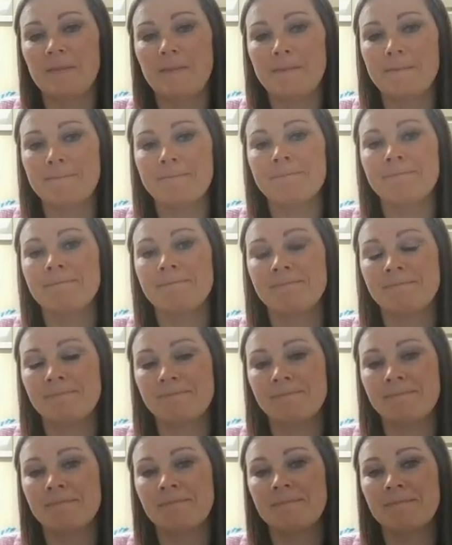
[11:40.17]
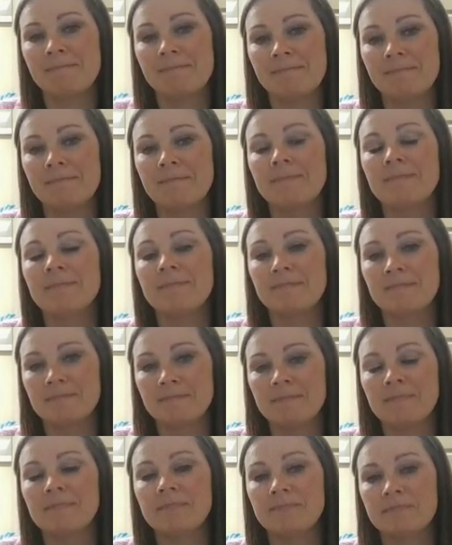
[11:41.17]

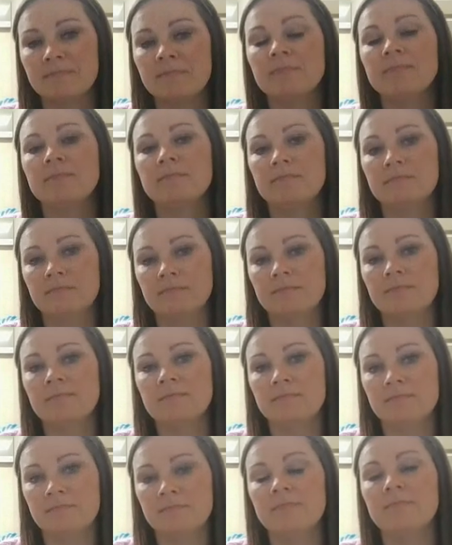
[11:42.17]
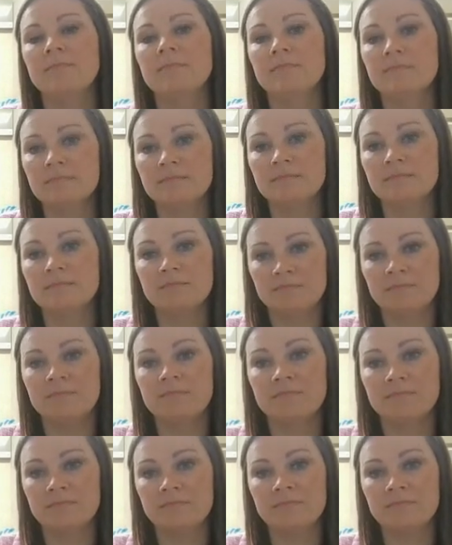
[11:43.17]

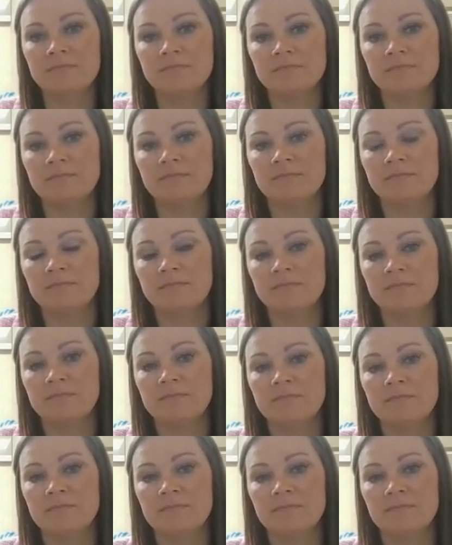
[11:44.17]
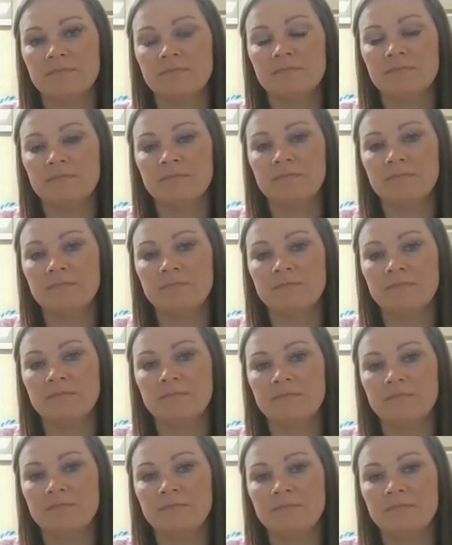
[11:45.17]

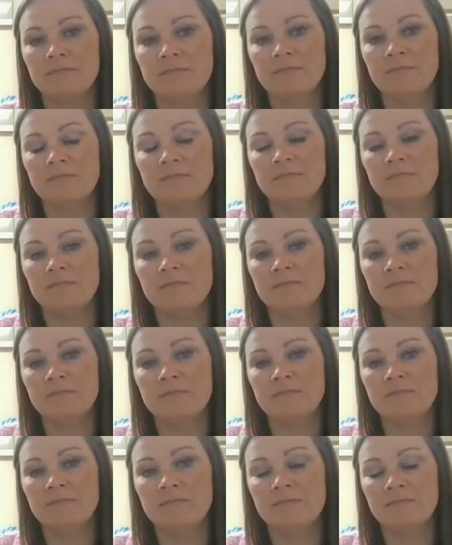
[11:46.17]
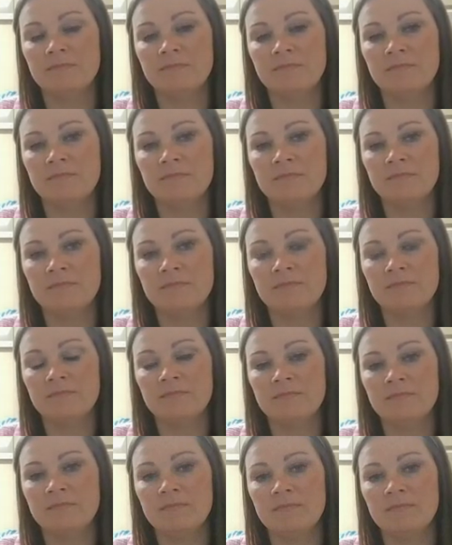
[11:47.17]
(not speaking)